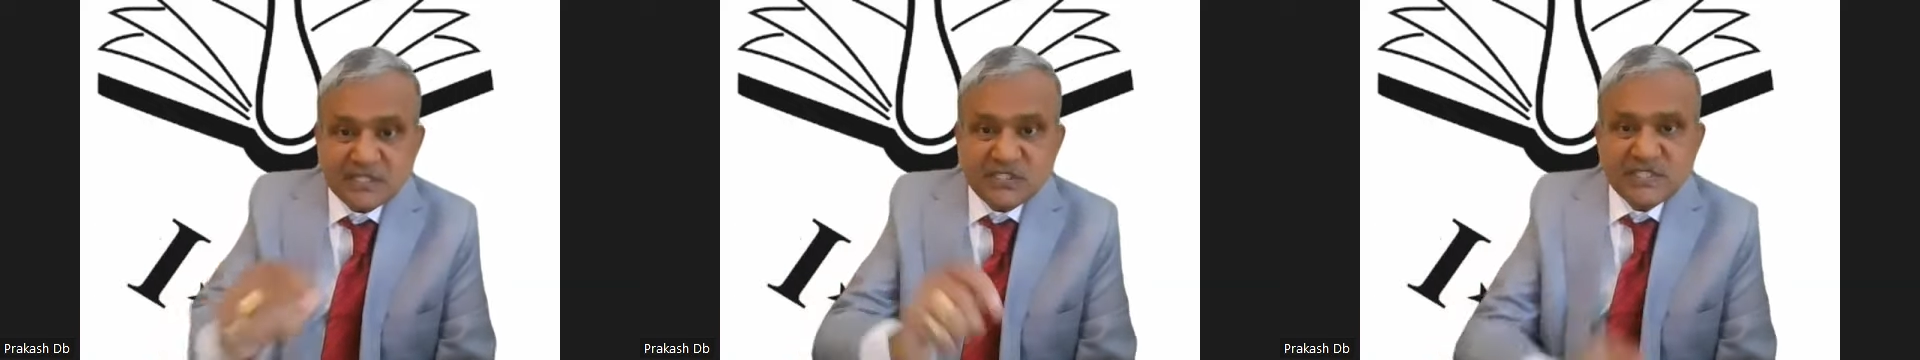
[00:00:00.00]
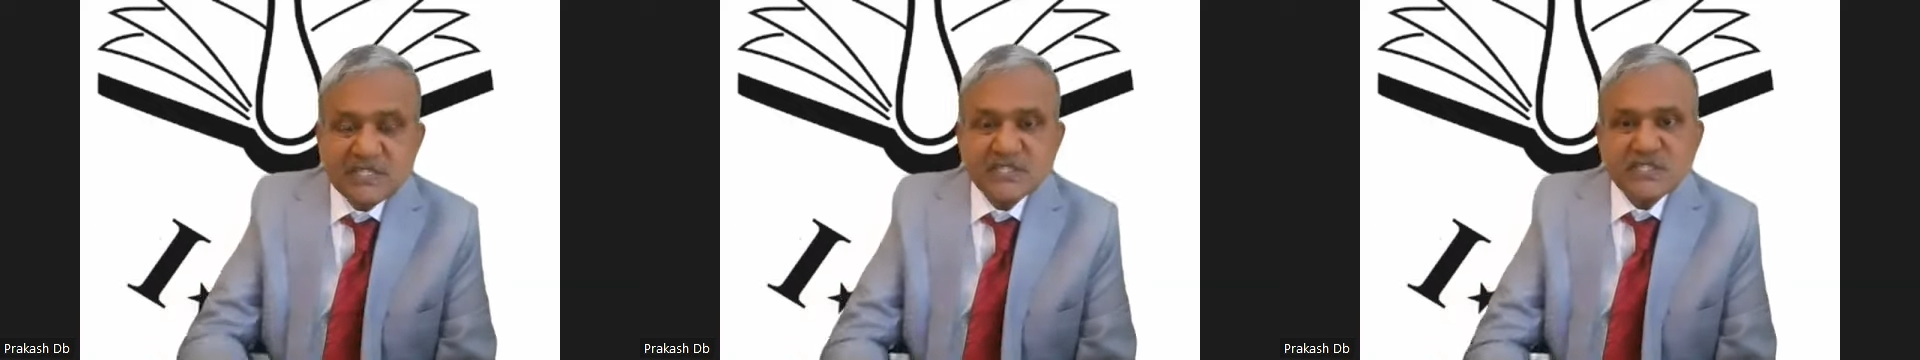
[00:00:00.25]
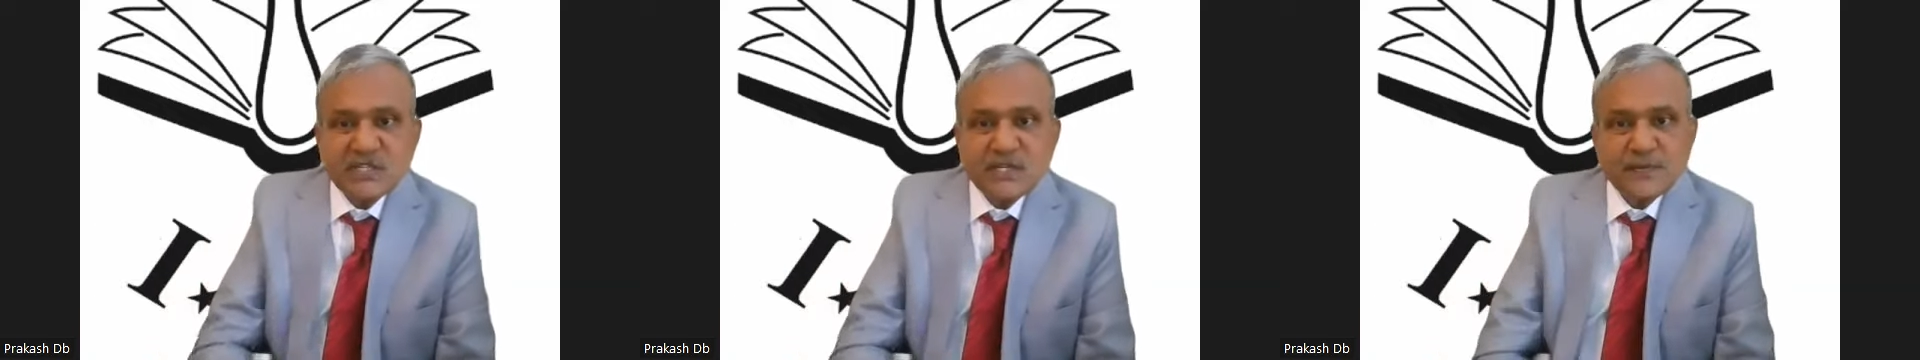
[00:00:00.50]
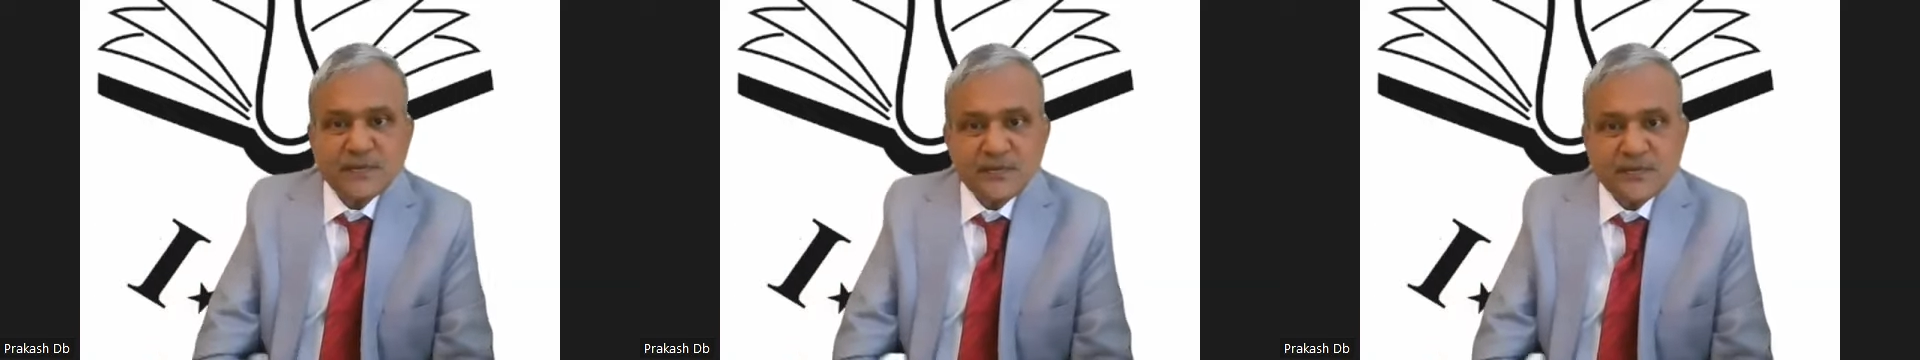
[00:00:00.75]

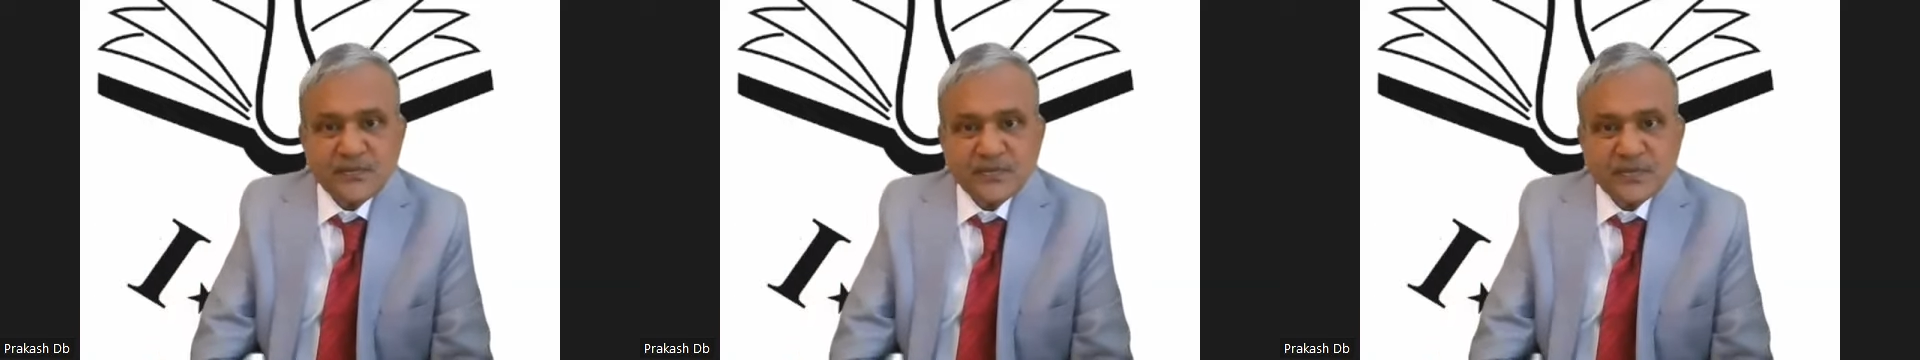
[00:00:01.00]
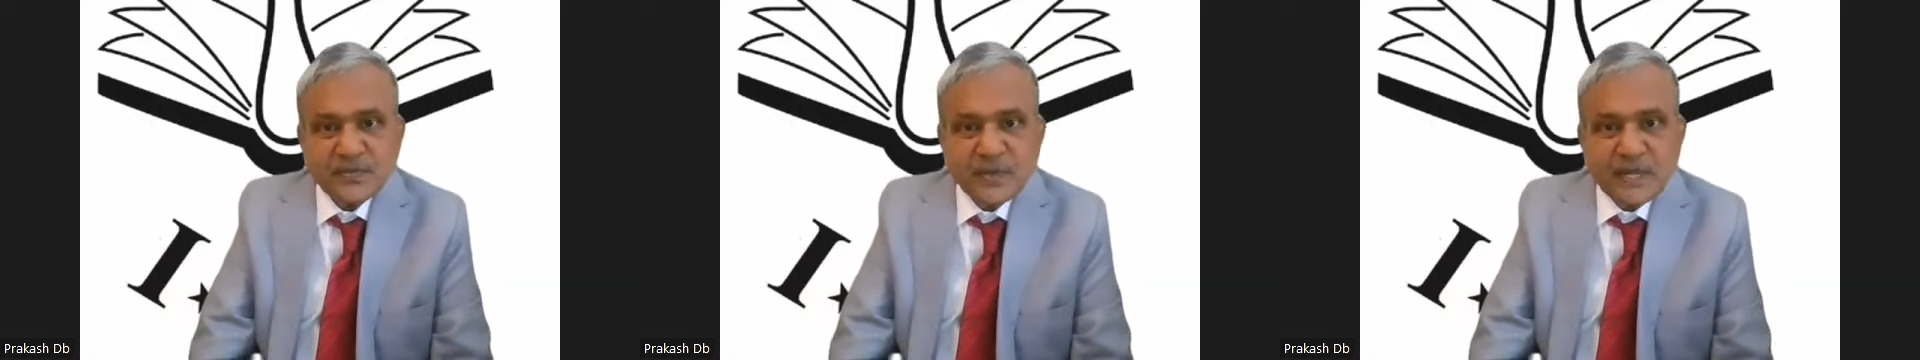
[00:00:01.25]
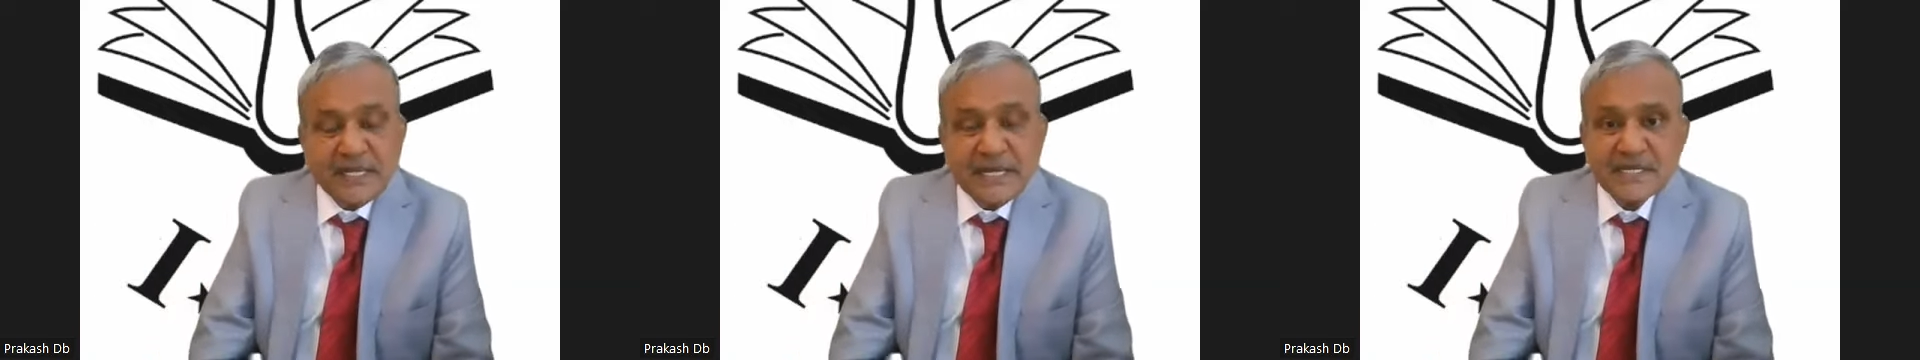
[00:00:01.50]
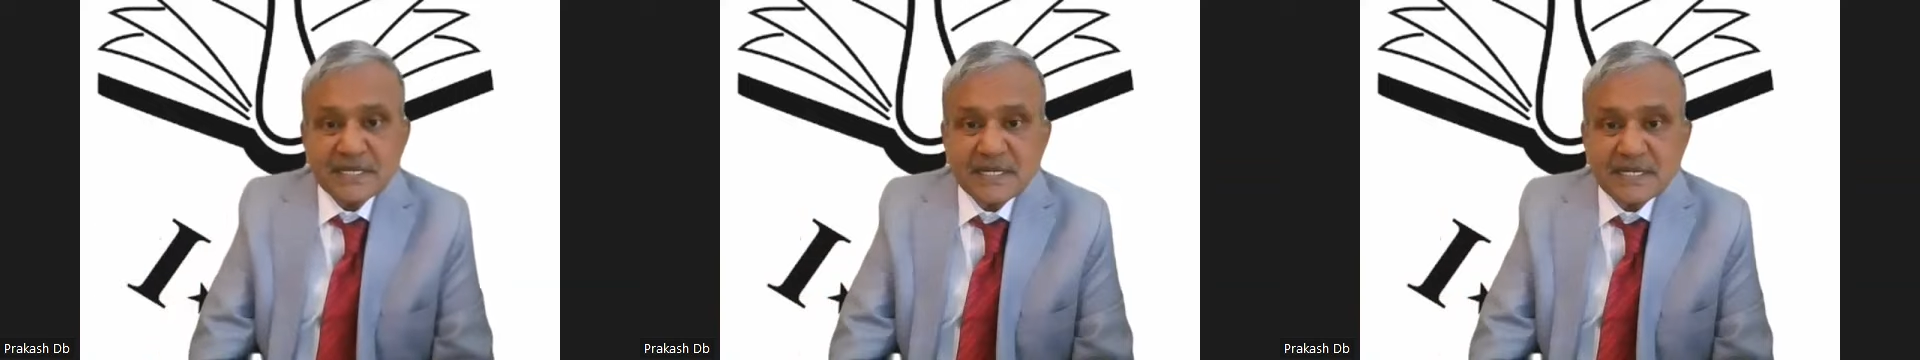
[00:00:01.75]
GST.
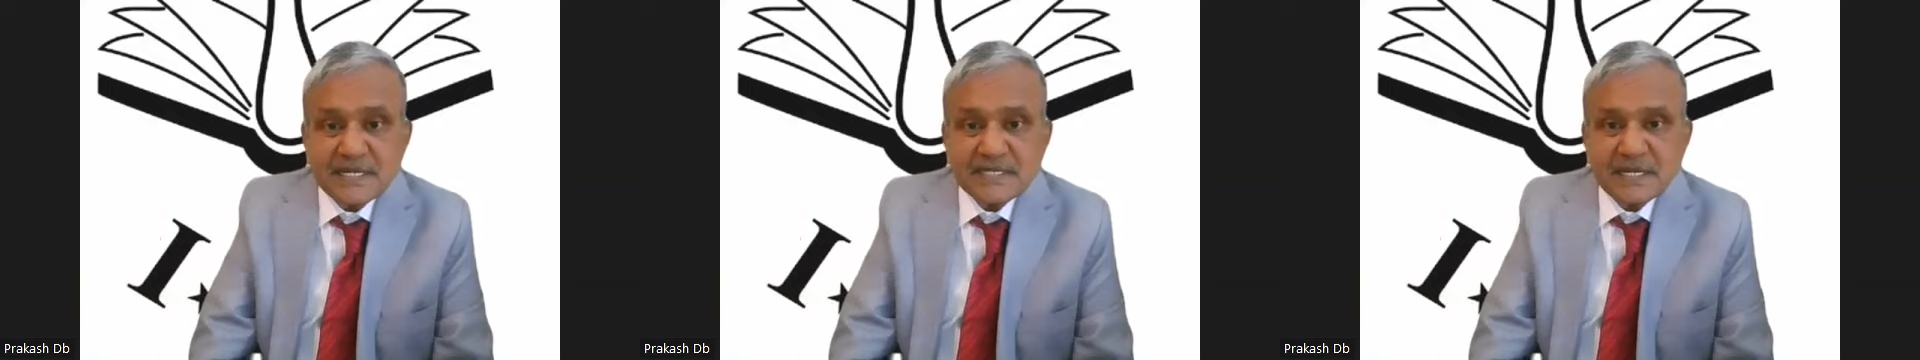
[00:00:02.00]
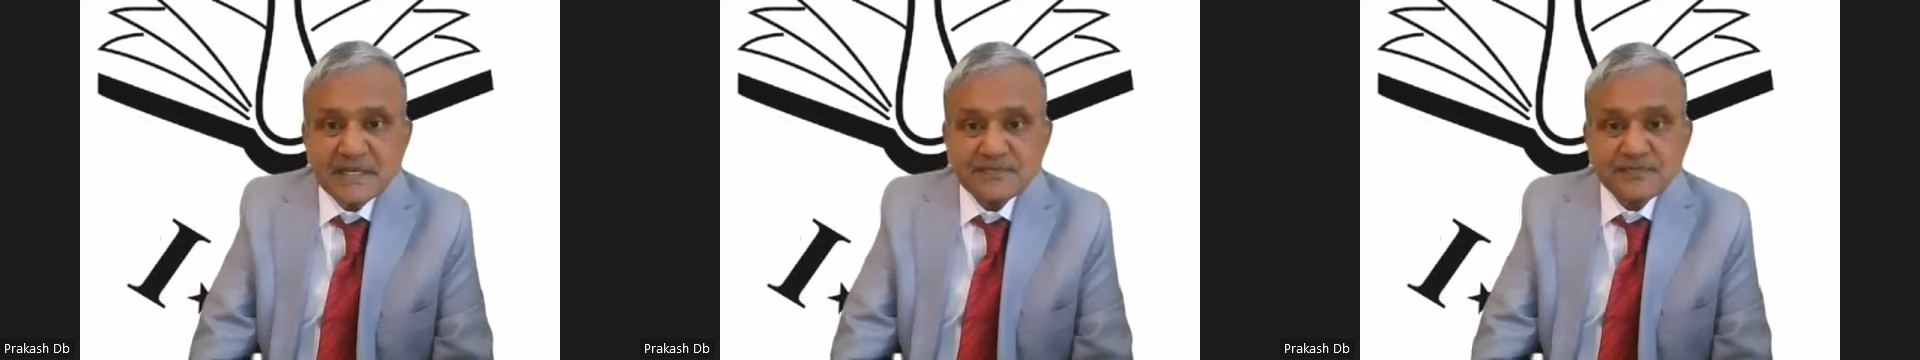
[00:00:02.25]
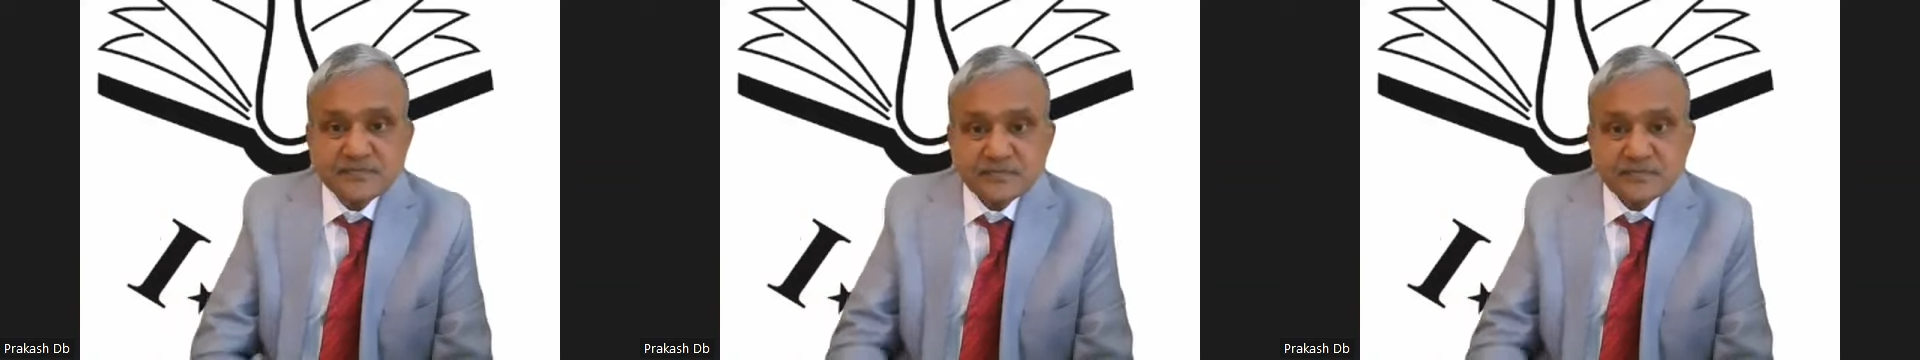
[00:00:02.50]
That's the reason.